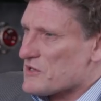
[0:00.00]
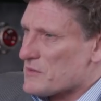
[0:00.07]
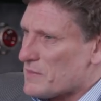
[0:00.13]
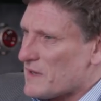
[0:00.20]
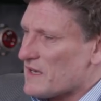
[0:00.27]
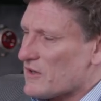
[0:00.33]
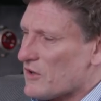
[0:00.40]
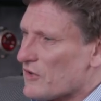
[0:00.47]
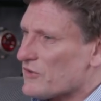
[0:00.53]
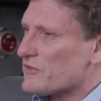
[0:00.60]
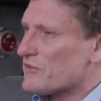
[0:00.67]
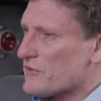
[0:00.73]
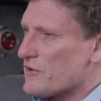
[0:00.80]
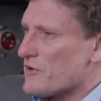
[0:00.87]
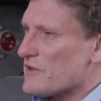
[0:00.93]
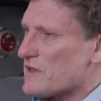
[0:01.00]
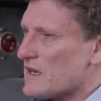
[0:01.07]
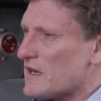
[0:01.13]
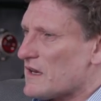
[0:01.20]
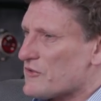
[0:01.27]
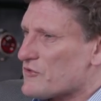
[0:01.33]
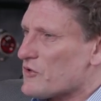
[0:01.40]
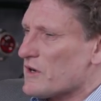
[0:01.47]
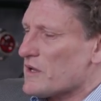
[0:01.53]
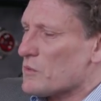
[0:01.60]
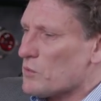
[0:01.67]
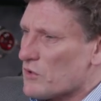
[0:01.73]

had been lost through the electronic